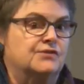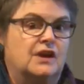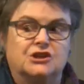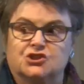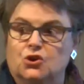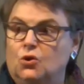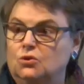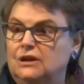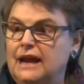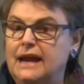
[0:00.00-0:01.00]
of age to
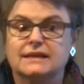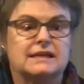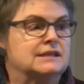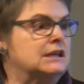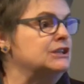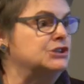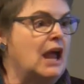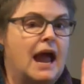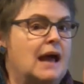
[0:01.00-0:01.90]
hold land is, is,